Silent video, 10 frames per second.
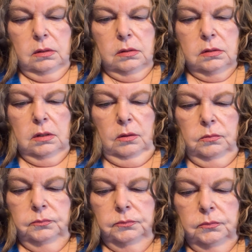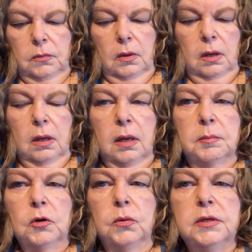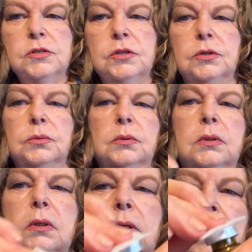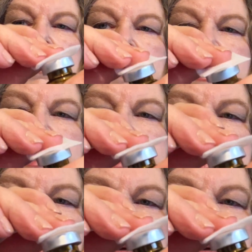So I am going to clean